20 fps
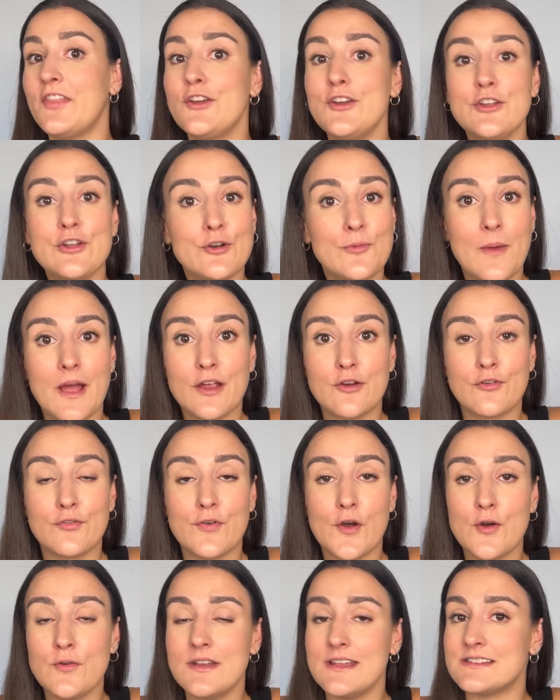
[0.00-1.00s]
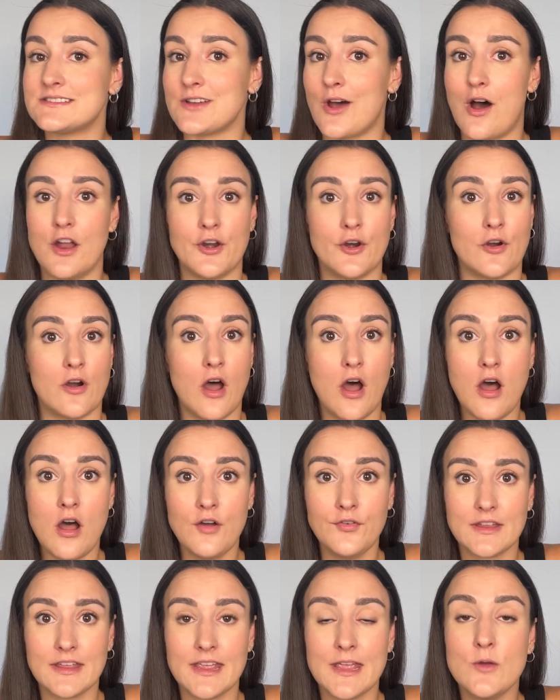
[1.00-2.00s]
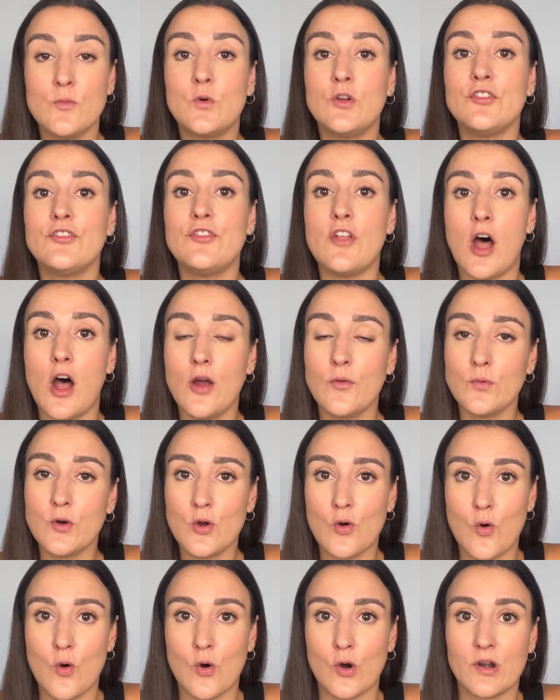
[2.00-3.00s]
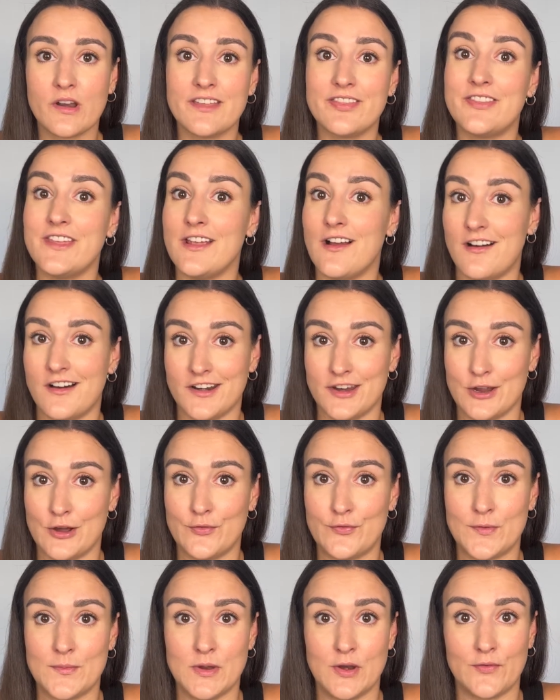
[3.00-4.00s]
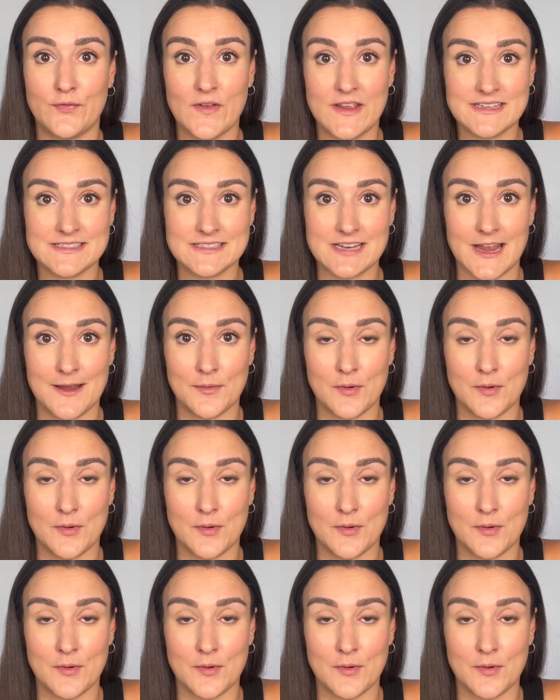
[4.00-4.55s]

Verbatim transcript: your microphone is on or off, it will not record the audio from your FaceTime